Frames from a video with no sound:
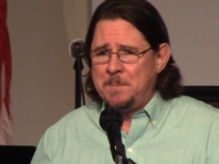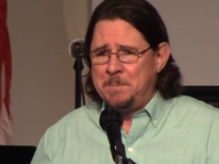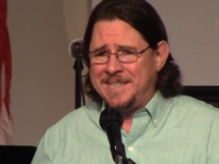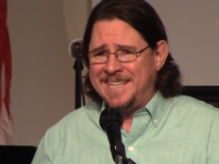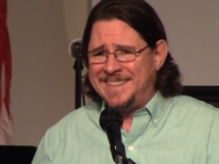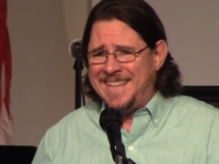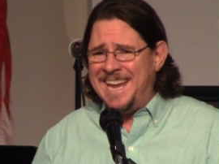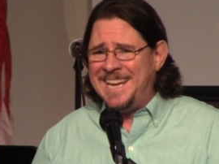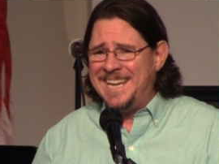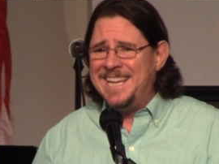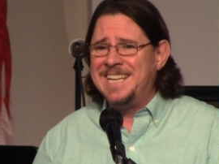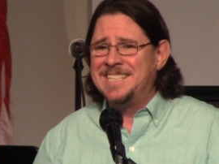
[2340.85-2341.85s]
But the
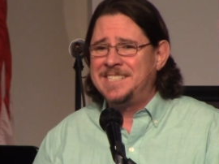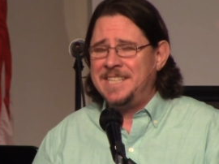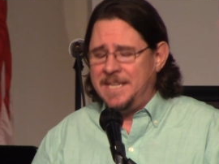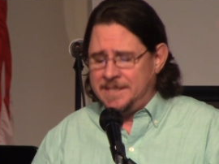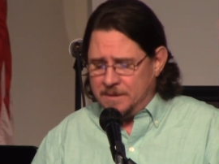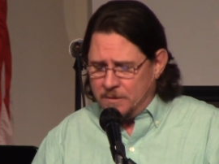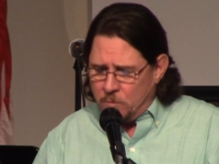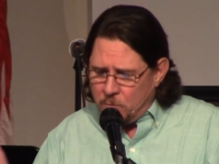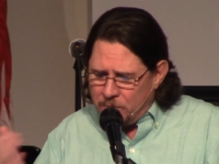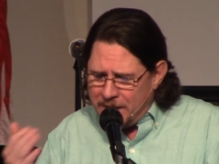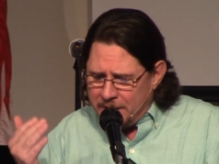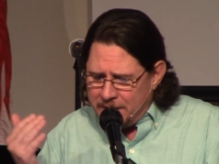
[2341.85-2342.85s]
thing is,
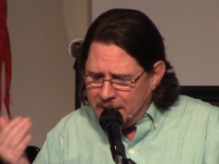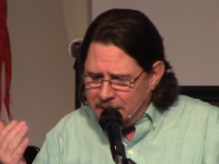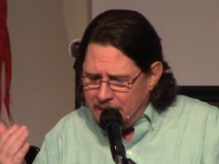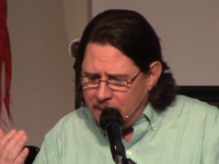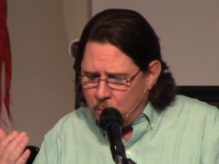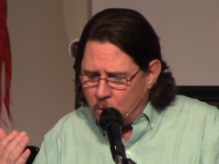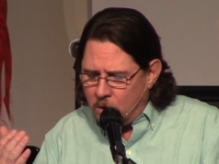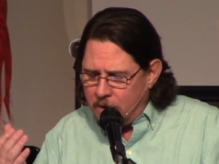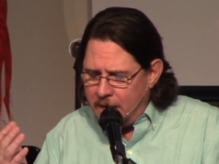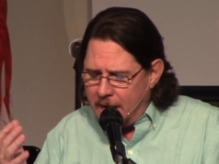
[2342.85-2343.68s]
is that that E word it